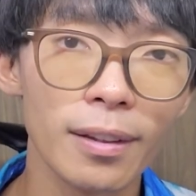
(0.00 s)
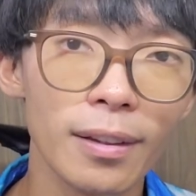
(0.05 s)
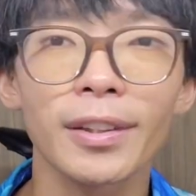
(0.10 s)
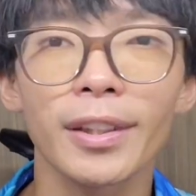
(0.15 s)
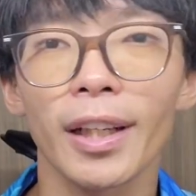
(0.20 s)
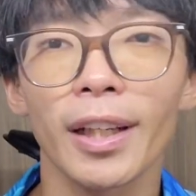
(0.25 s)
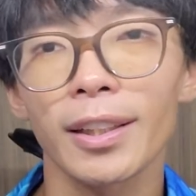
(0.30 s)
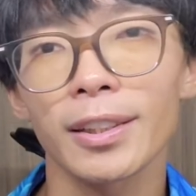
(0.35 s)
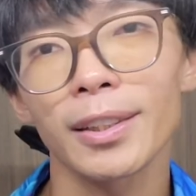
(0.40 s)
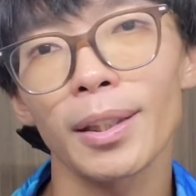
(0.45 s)

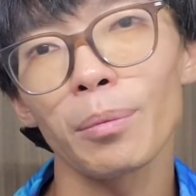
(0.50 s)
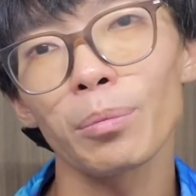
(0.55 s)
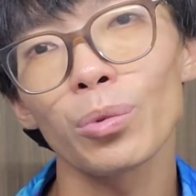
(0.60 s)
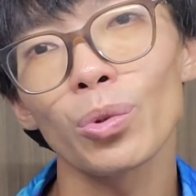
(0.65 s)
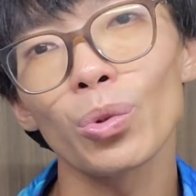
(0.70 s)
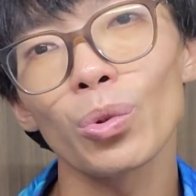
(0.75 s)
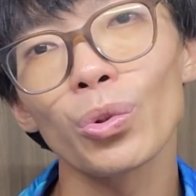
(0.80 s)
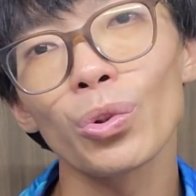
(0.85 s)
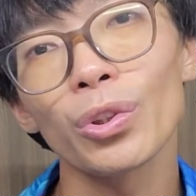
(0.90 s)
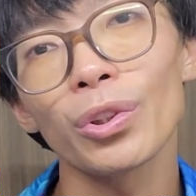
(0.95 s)
There are some
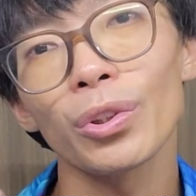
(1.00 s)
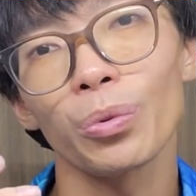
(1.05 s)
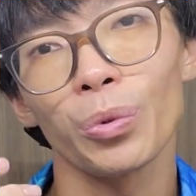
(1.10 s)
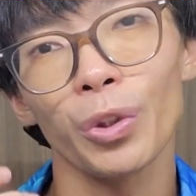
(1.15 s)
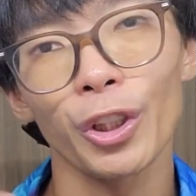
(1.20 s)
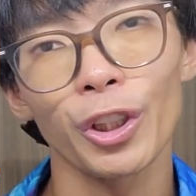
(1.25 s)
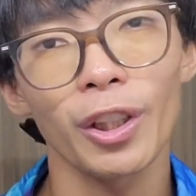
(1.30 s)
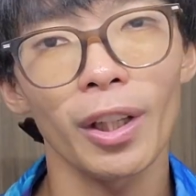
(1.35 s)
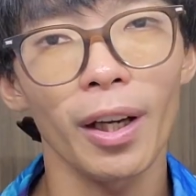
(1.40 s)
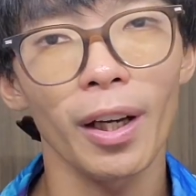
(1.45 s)
tools
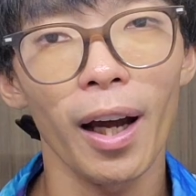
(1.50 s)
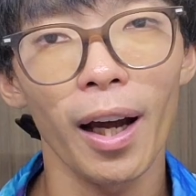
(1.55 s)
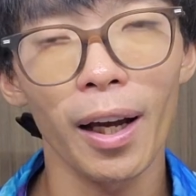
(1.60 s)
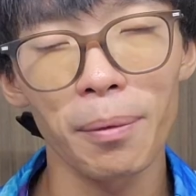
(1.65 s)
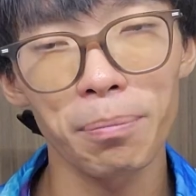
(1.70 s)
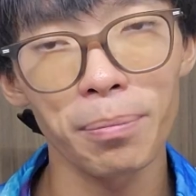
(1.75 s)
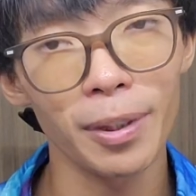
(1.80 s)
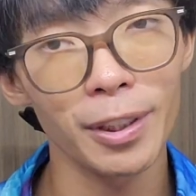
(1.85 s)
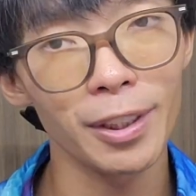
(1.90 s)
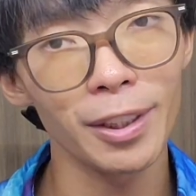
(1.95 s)
which I
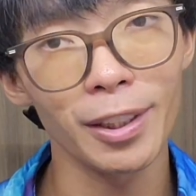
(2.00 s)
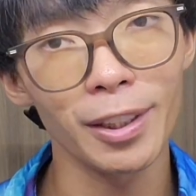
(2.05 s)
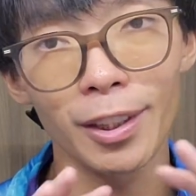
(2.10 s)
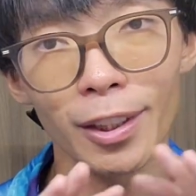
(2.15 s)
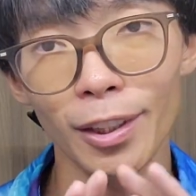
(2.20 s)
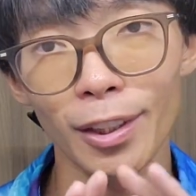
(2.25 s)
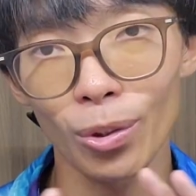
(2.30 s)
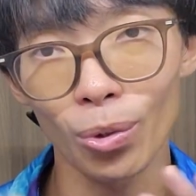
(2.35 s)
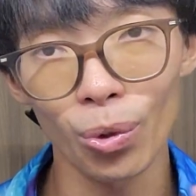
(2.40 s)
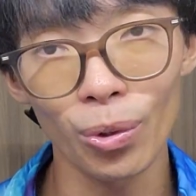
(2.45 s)

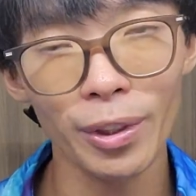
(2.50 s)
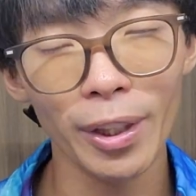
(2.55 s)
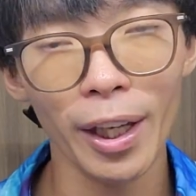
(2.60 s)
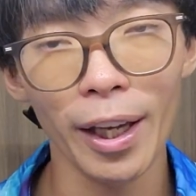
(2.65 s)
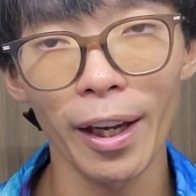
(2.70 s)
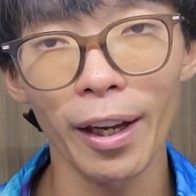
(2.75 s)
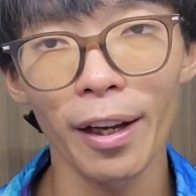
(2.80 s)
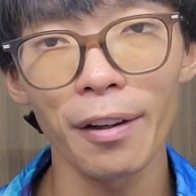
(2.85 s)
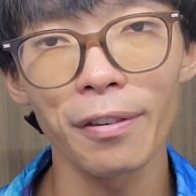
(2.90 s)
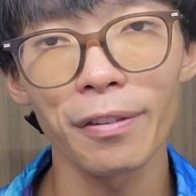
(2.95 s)
personally don't
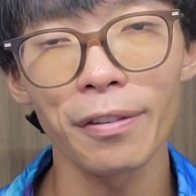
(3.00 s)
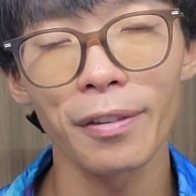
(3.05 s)
have.